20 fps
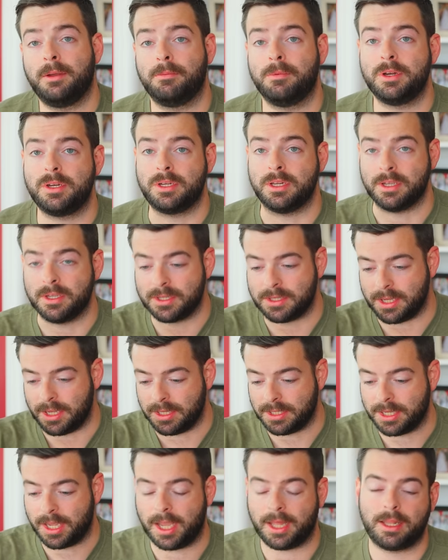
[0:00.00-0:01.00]
which is
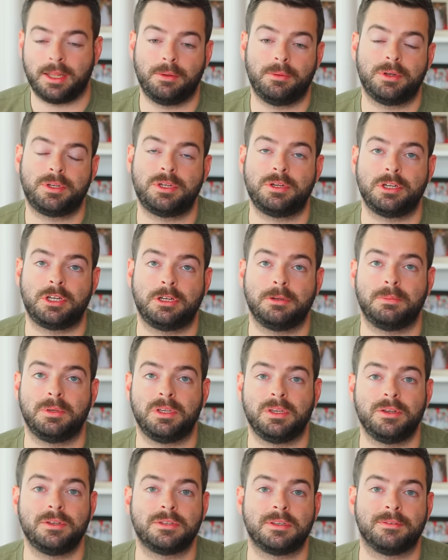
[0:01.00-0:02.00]
exactly what you should be
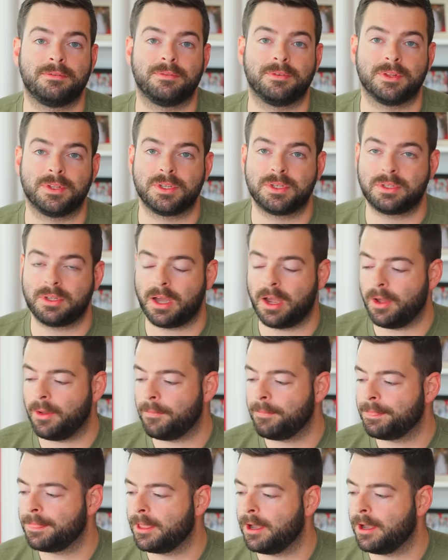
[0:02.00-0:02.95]
using for the style.